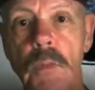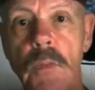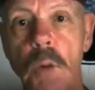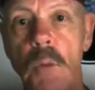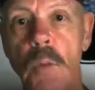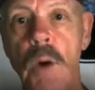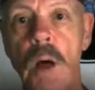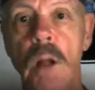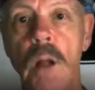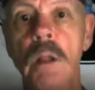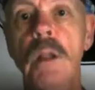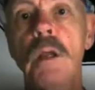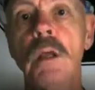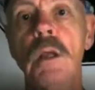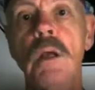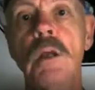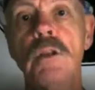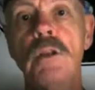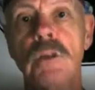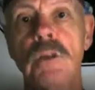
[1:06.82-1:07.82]
Well,
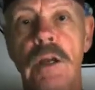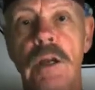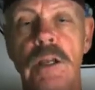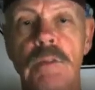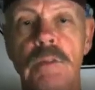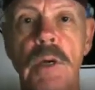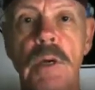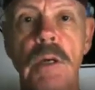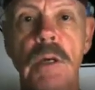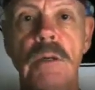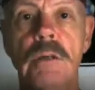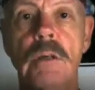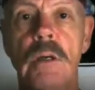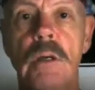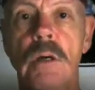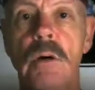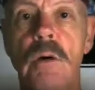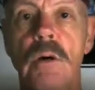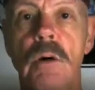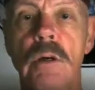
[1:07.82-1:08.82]
Chinese medicine, of
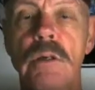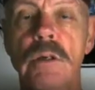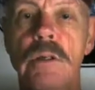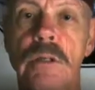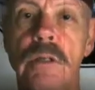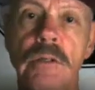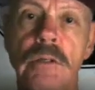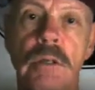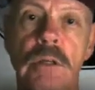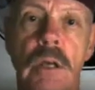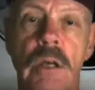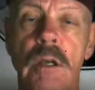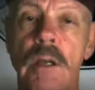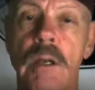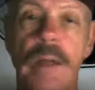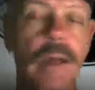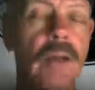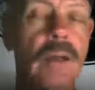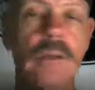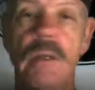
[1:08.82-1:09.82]
course, since it
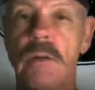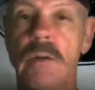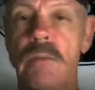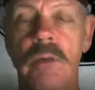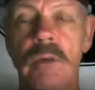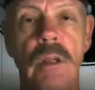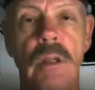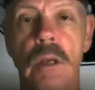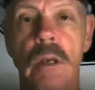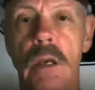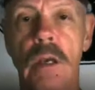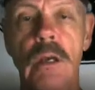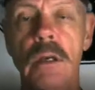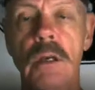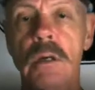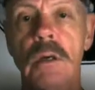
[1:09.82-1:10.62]
connects everything,